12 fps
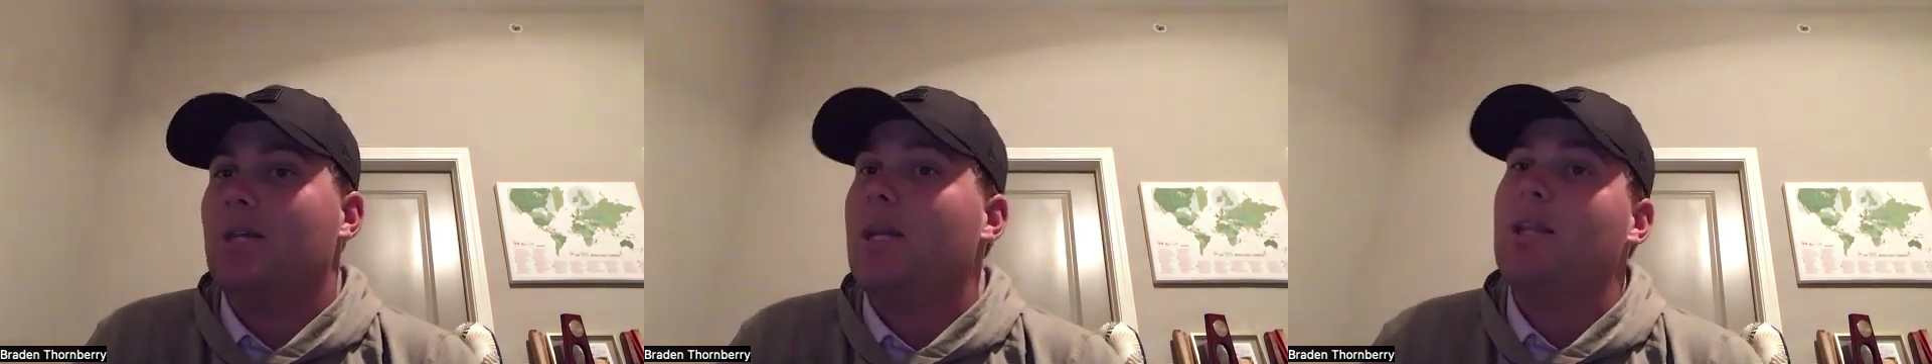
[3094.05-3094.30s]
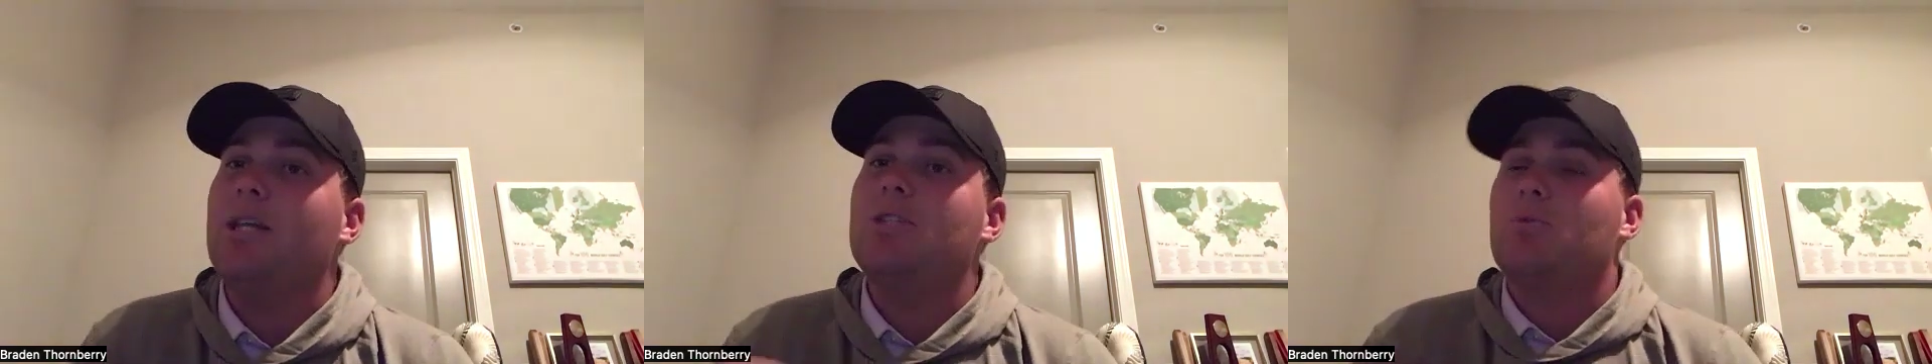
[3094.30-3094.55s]
Like
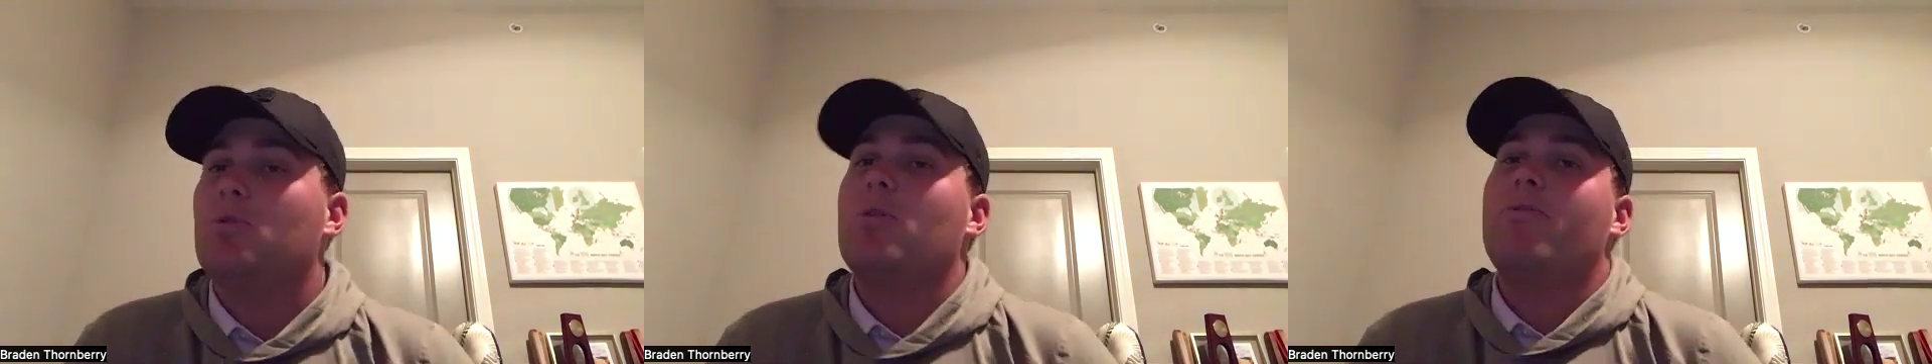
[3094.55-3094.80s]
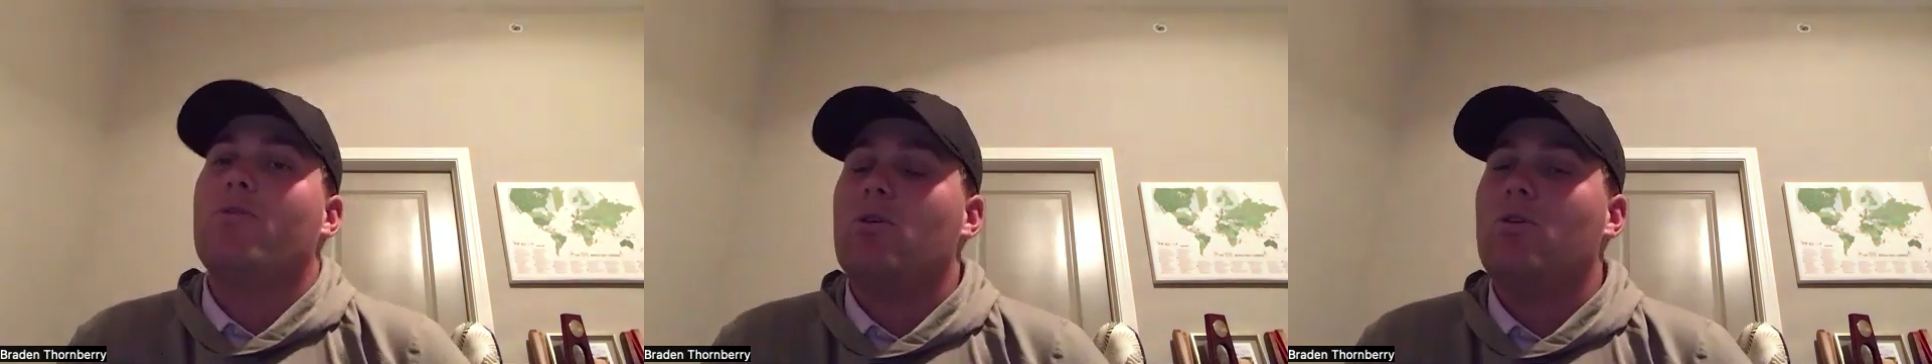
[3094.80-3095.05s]
at least with 3 or
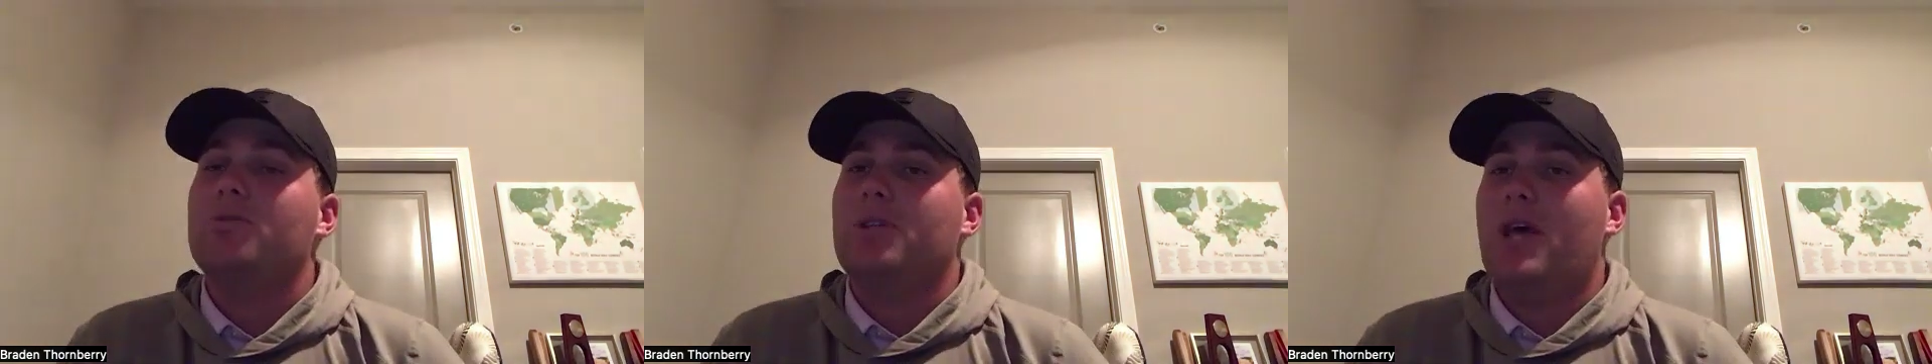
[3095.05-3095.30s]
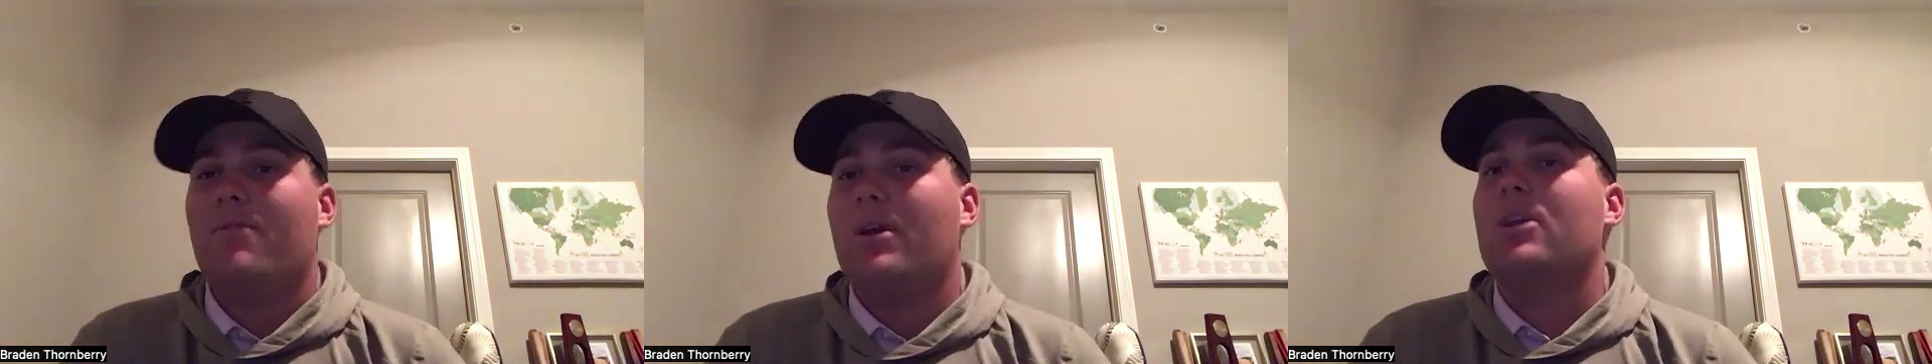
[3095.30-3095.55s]
4 holes
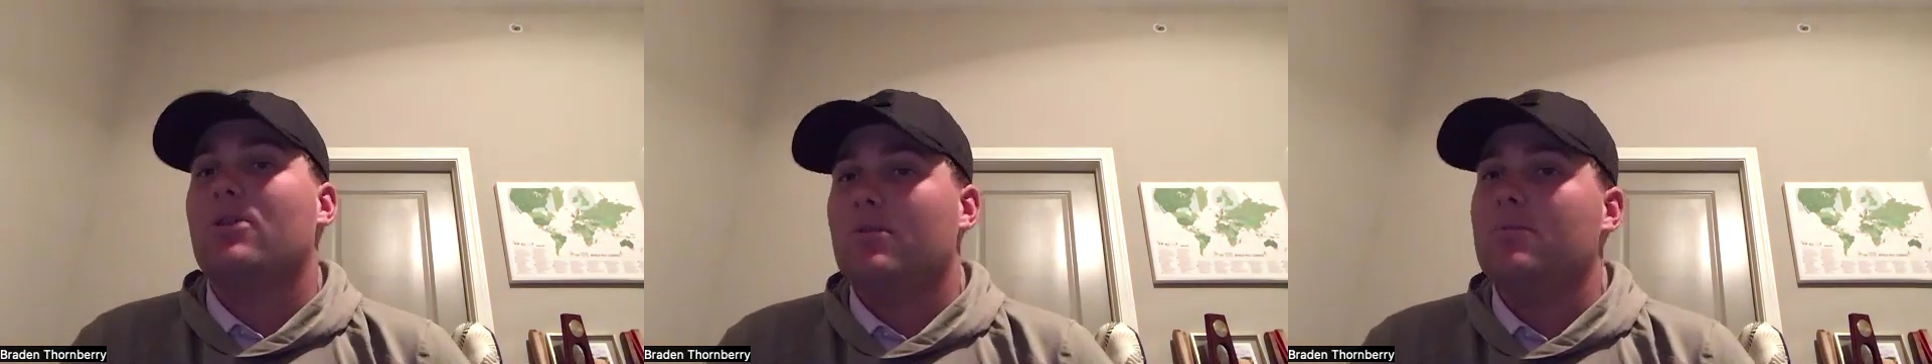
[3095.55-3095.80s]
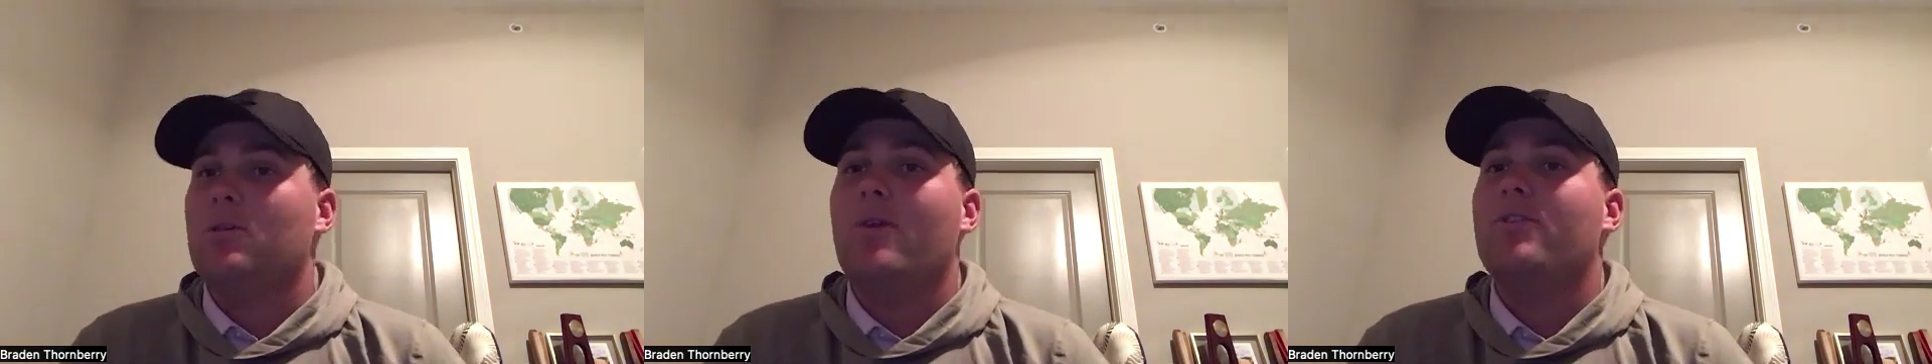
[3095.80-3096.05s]
left, like
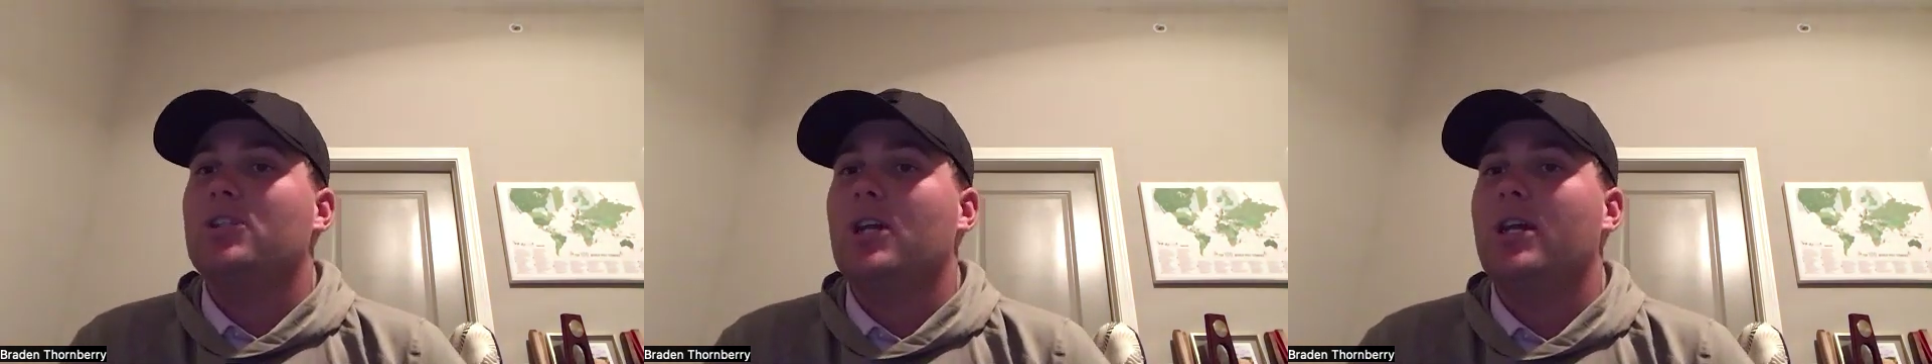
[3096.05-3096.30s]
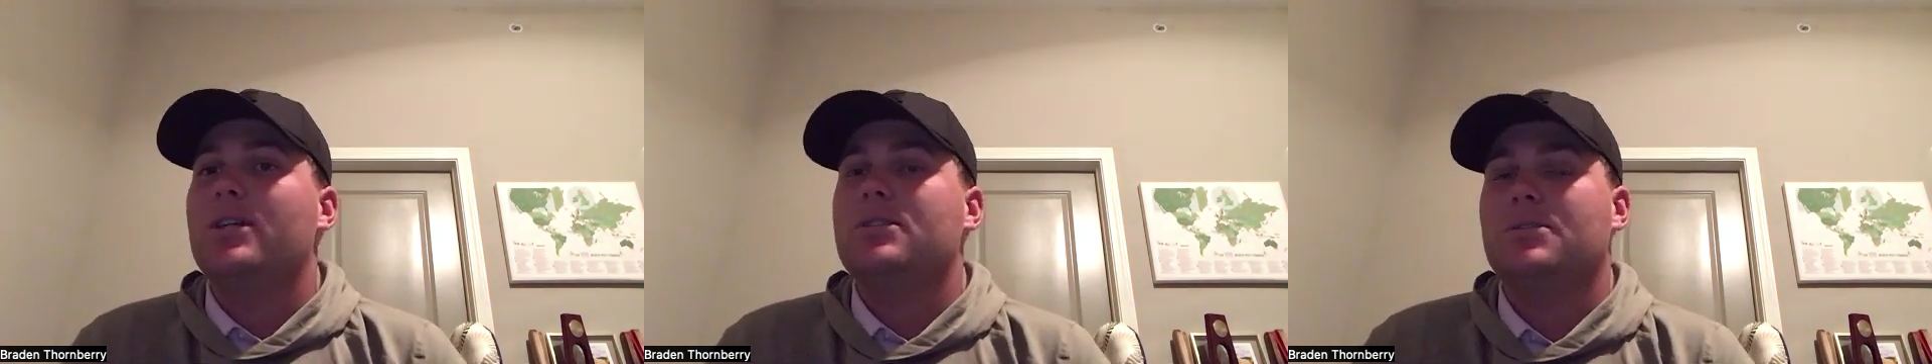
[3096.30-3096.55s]
you have a
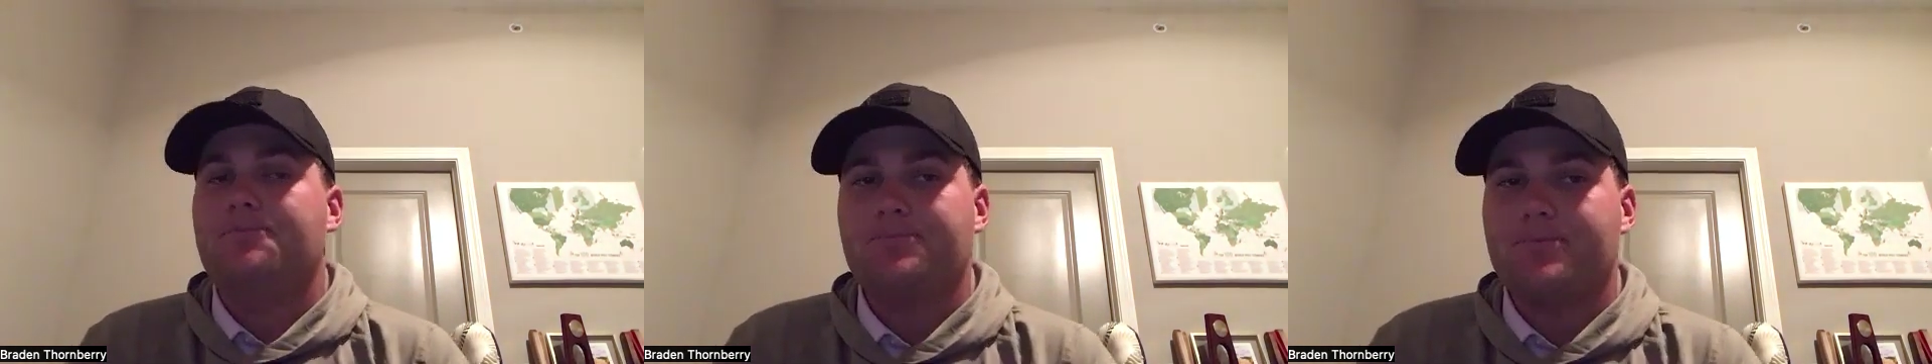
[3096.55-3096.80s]
chance.